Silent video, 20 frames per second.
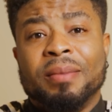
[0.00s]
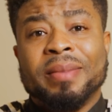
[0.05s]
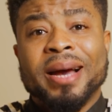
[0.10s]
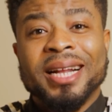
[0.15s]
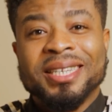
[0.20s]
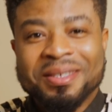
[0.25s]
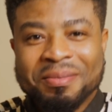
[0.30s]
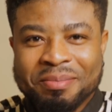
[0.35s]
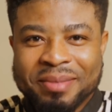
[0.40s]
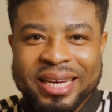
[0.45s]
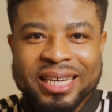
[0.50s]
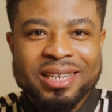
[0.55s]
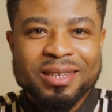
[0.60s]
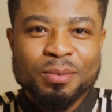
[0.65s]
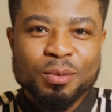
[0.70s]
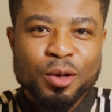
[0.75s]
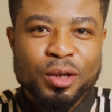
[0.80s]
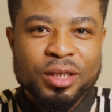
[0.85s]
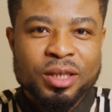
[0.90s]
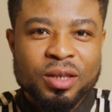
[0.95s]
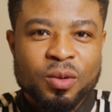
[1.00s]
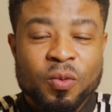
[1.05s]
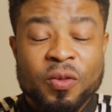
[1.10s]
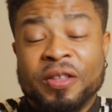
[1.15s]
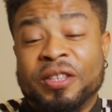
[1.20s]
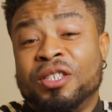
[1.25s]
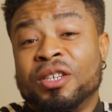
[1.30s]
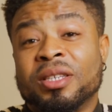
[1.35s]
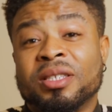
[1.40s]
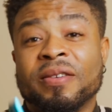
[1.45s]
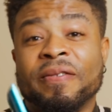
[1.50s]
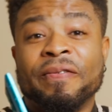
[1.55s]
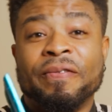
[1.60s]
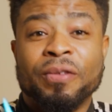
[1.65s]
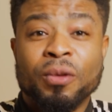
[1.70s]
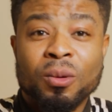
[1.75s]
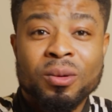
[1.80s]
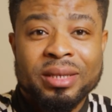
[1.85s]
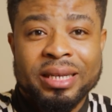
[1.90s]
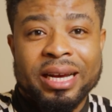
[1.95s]
Imagine making money with just a
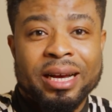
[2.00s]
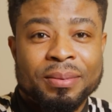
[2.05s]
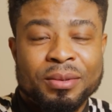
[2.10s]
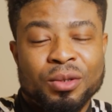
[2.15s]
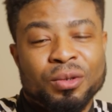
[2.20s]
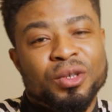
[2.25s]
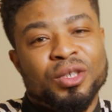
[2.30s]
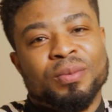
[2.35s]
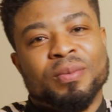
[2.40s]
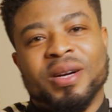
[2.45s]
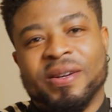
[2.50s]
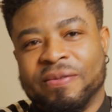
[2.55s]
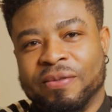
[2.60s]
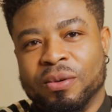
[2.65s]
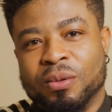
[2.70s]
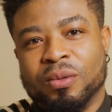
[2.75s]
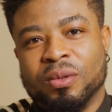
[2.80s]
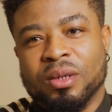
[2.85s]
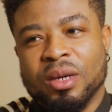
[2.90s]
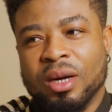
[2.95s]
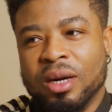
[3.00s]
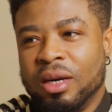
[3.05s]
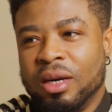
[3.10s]
few taps on your smartphone.